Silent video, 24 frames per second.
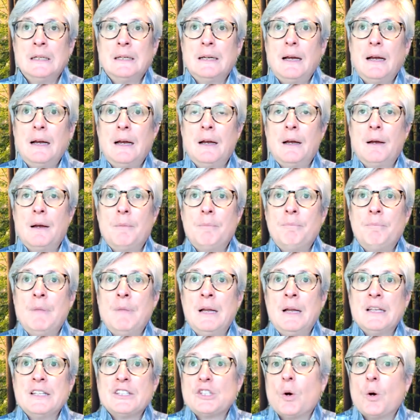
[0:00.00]

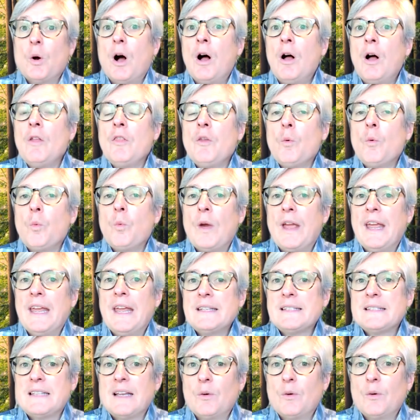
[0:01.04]
So all the
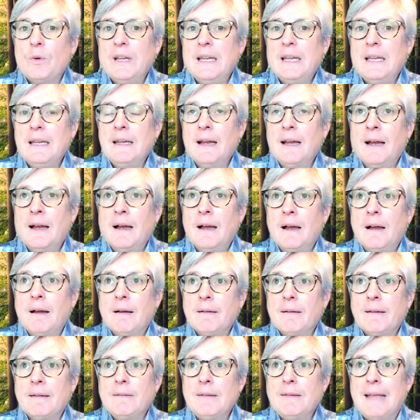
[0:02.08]
ways that we
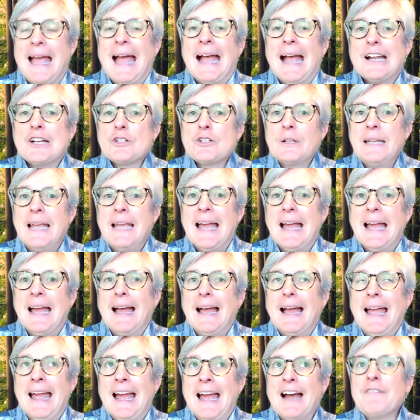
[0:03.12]
actually
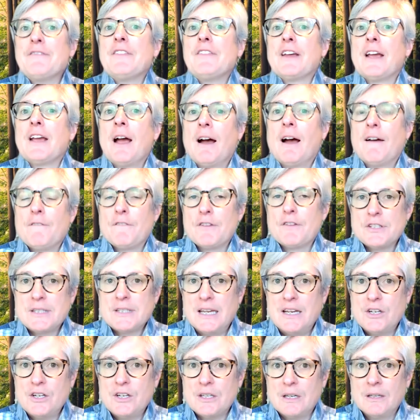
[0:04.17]
have the
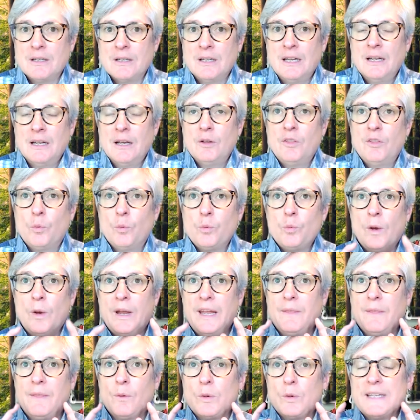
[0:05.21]
conversation, the
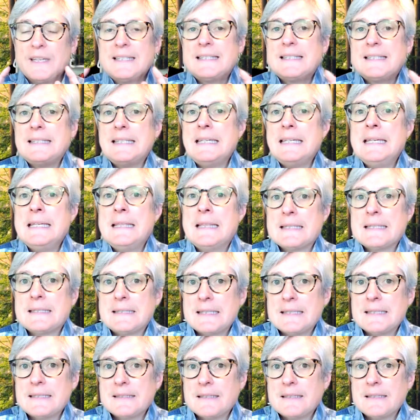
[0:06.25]
way that we see the
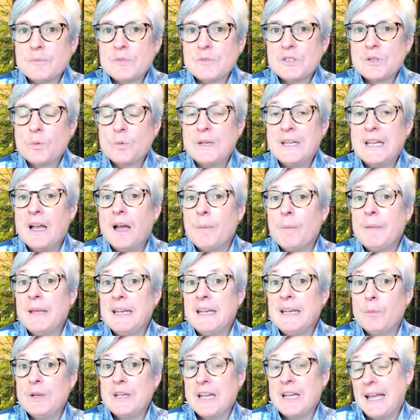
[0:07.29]
system. So we come in
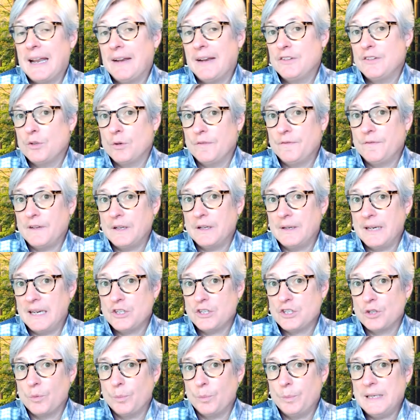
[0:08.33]
and we kind of do a
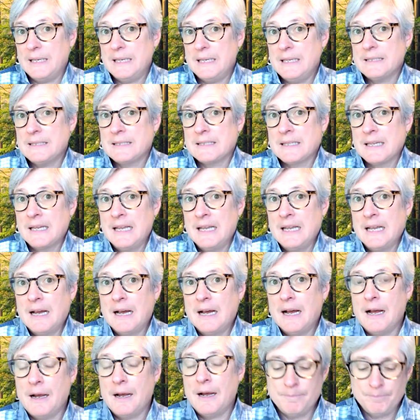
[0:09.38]
foundational piece.
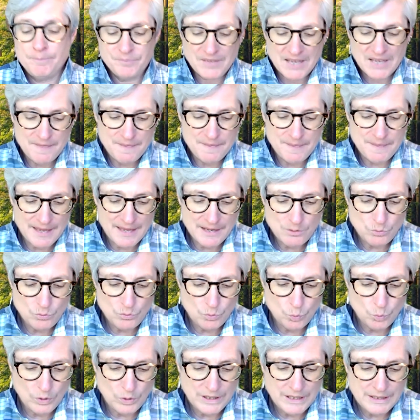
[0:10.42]
And then
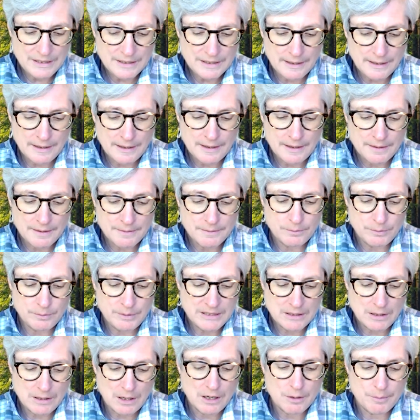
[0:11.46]
we
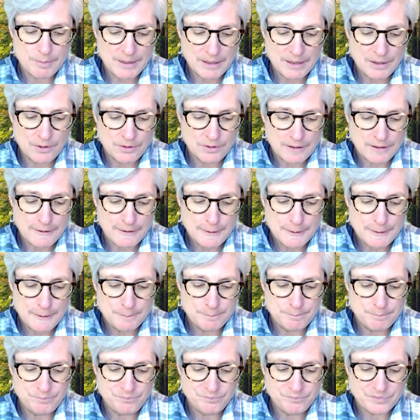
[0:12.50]
talk about
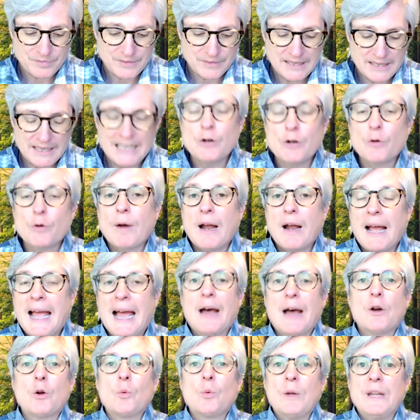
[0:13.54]

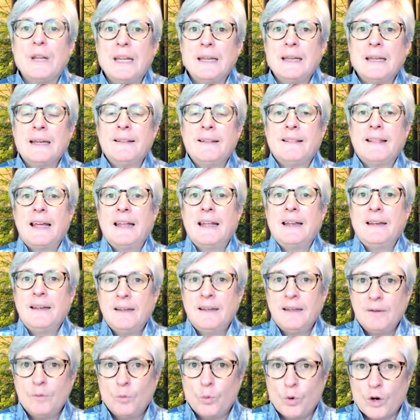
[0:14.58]
how do we then
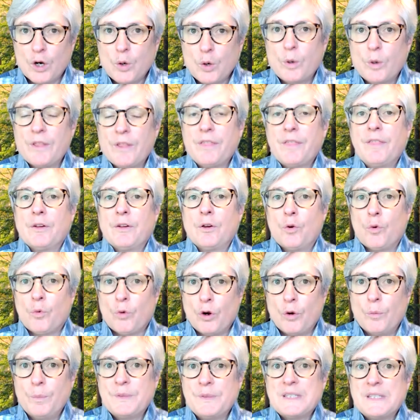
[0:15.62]
work with the
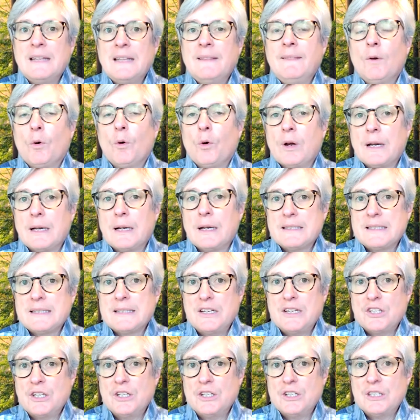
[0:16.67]
groups in the
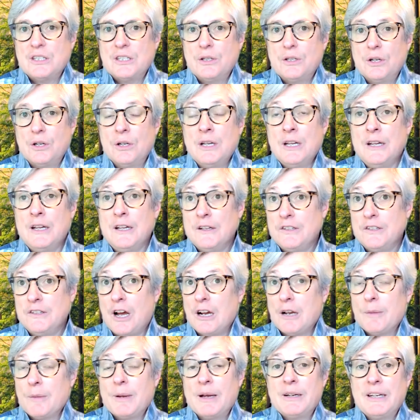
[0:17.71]
organization to
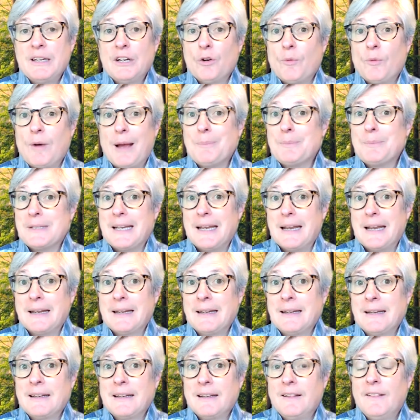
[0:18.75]
talk about
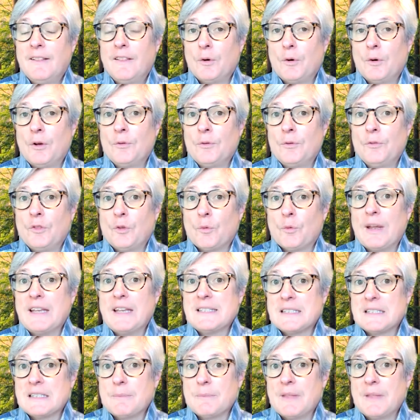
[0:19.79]
interrupting the
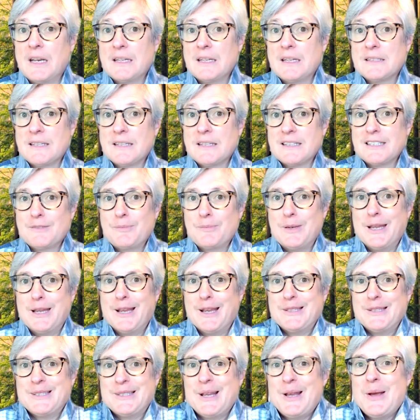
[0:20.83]
racism that exists.
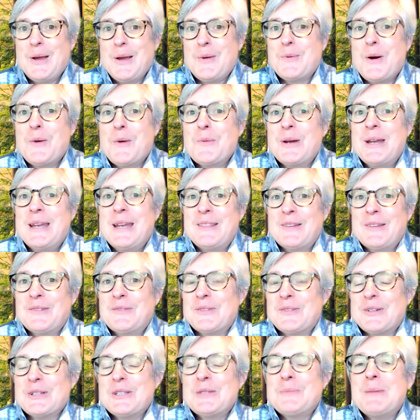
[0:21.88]
Because the
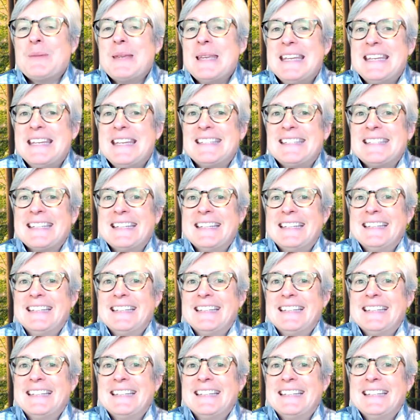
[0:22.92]
first piece